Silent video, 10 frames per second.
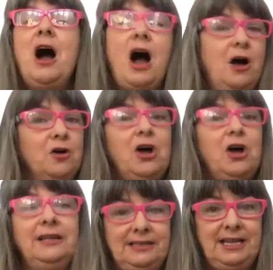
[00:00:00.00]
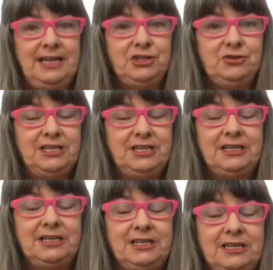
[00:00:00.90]
I'll call it like you
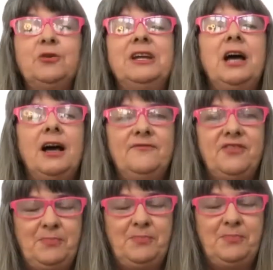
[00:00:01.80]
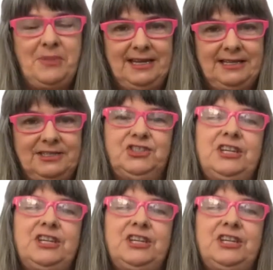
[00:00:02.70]
did, clearing of the baggage.